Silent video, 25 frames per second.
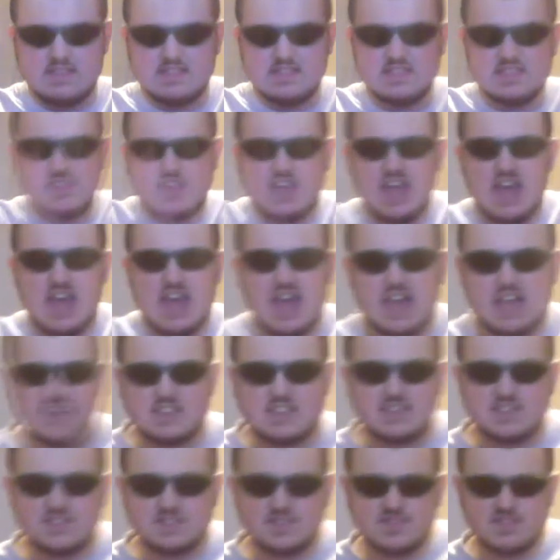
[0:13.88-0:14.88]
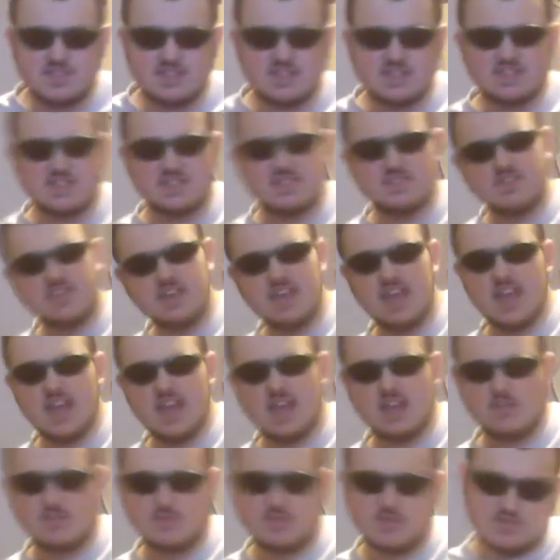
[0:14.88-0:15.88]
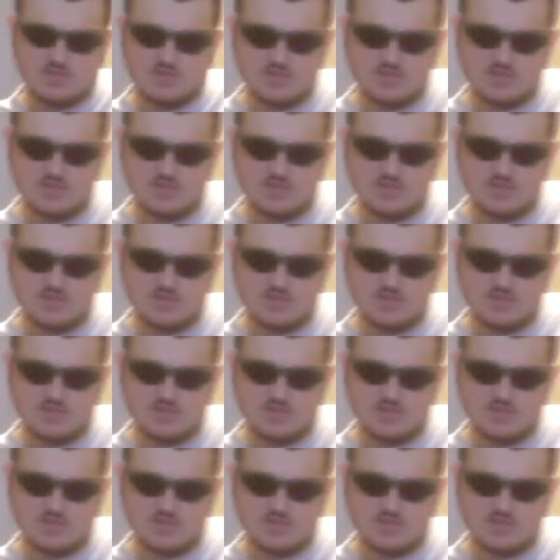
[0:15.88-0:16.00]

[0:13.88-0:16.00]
This is the Cactus Chris yu-giac